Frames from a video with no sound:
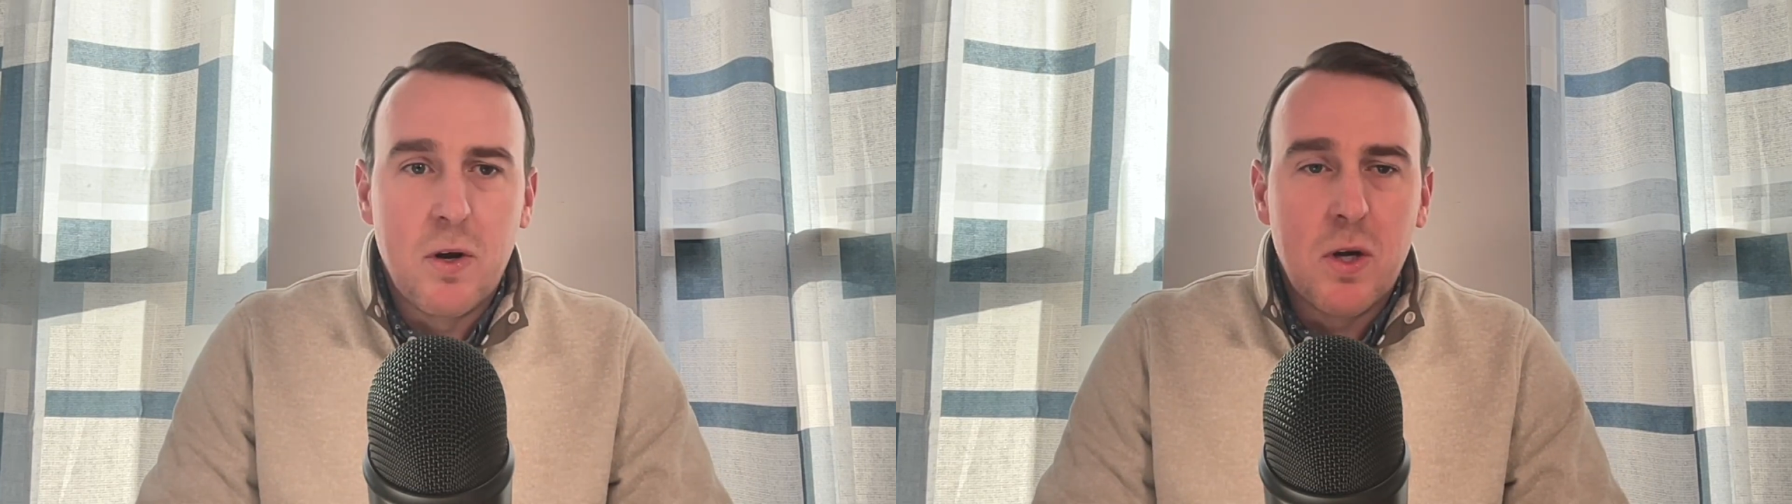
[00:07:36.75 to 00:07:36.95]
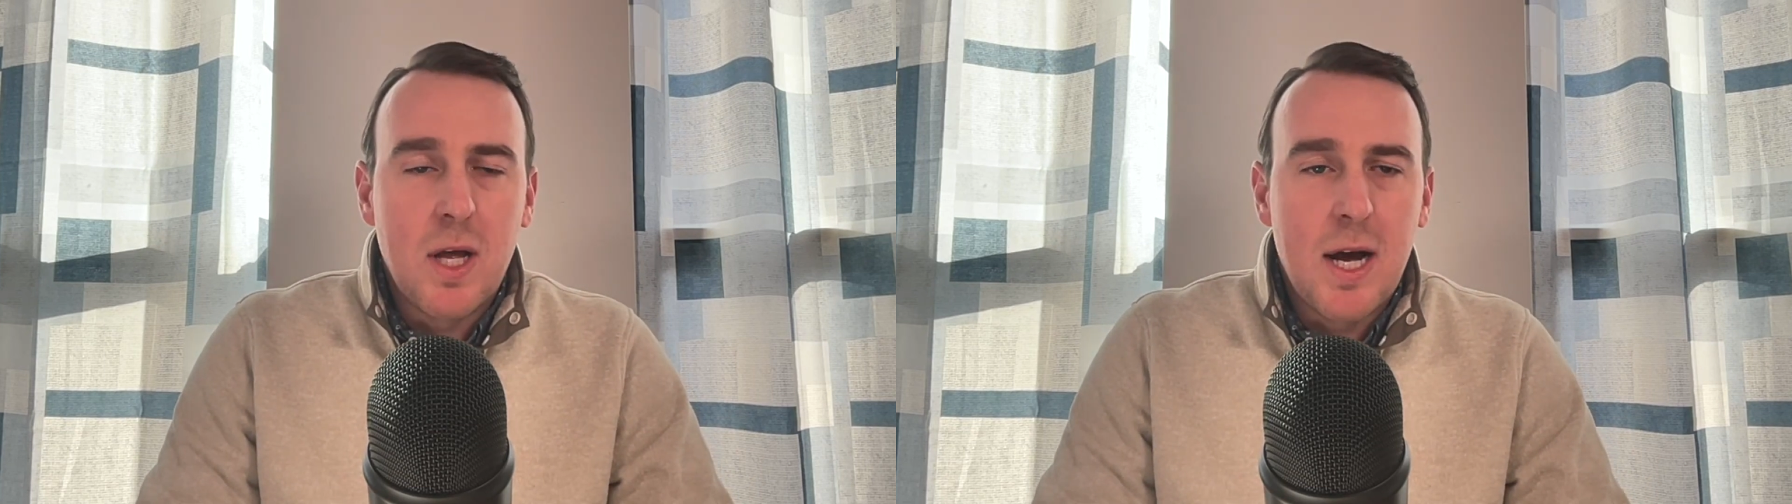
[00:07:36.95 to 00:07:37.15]

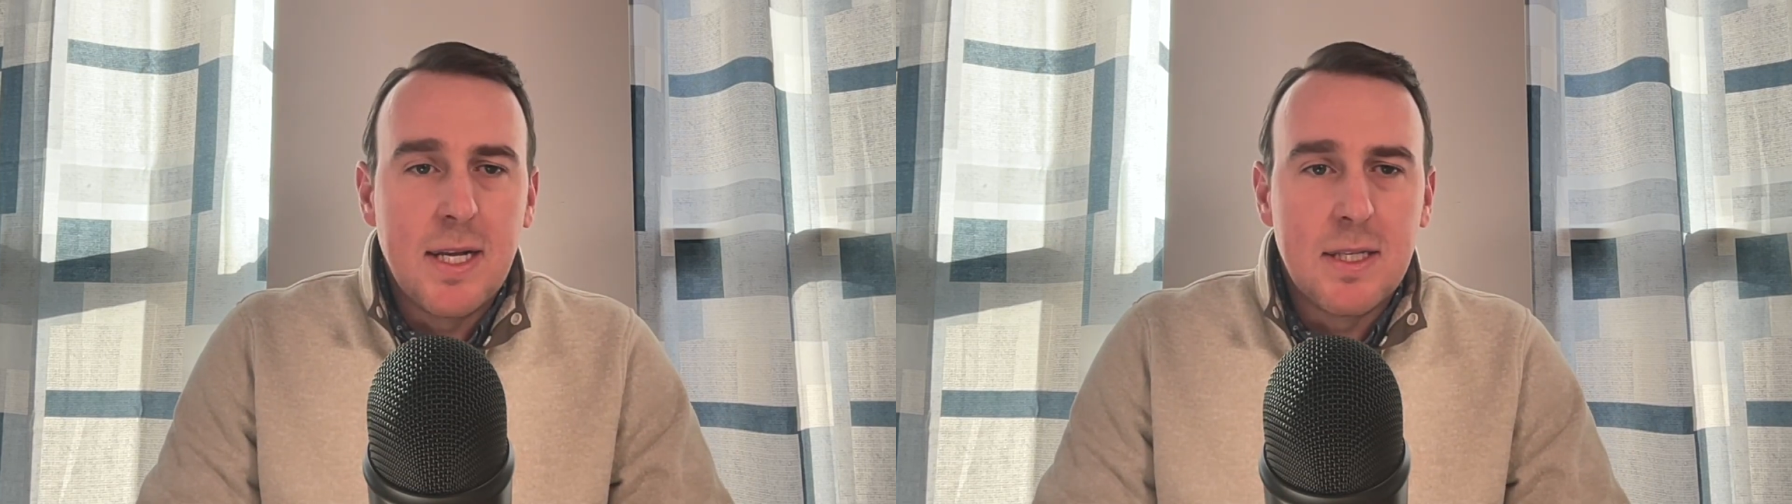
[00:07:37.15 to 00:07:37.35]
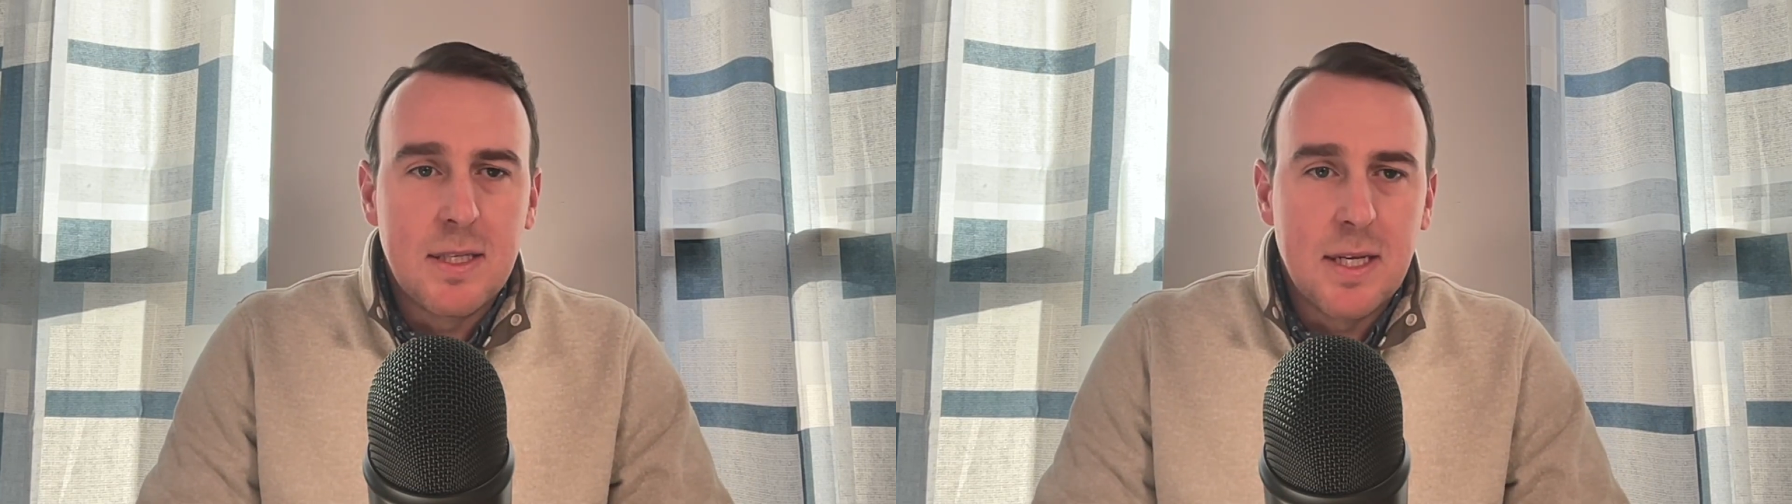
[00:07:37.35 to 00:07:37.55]
their
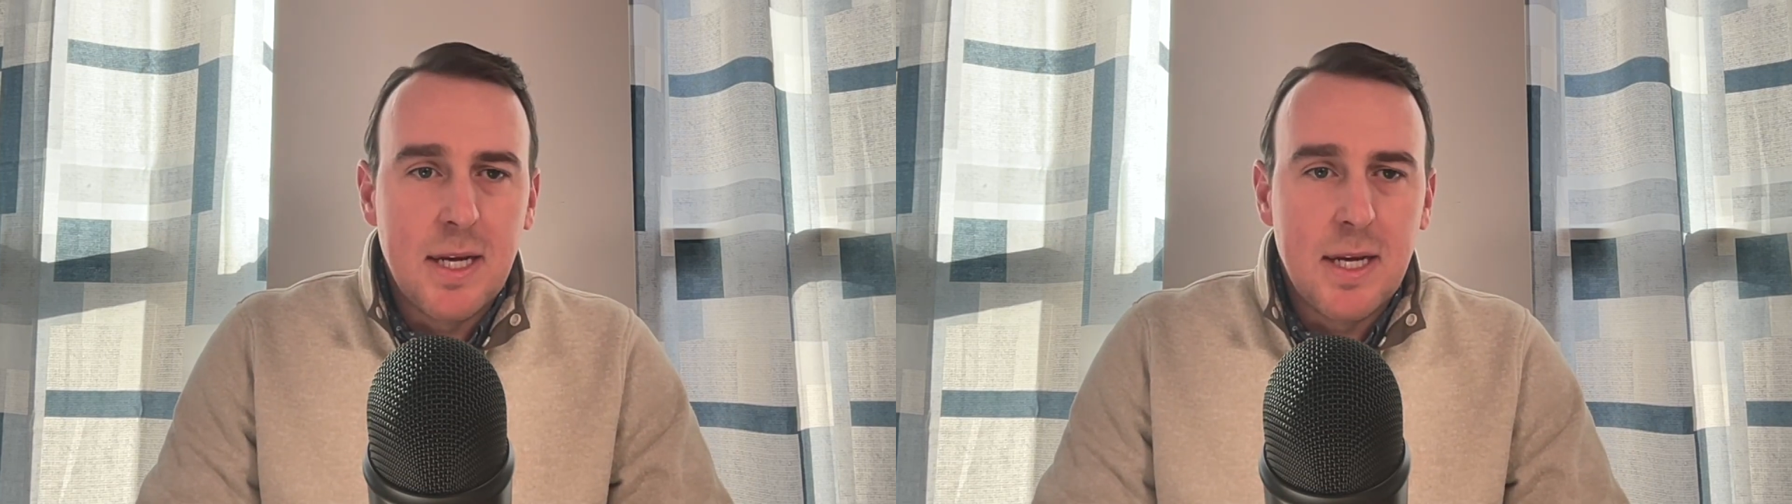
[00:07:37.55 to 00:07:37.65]
clients